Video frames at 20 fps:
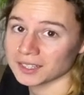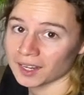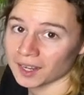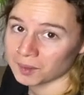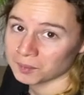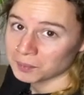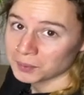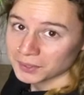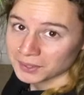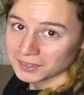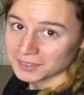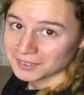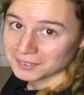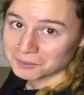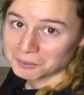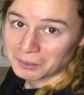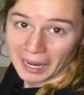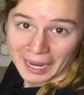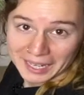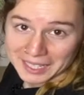I put
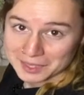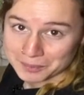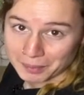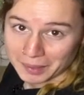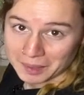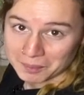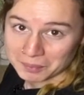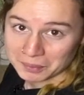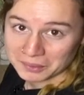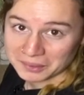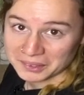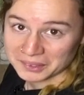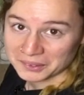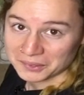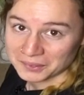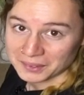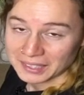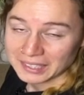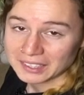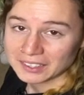wax paper
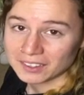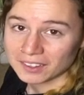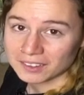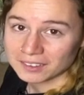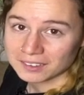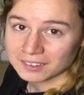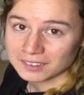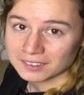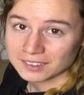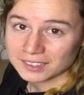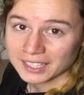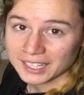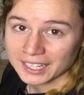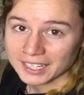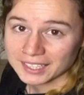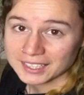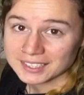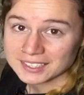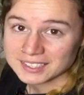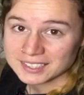underneath all the
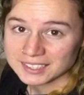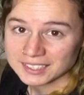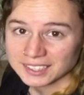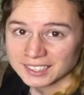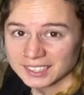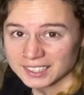legs.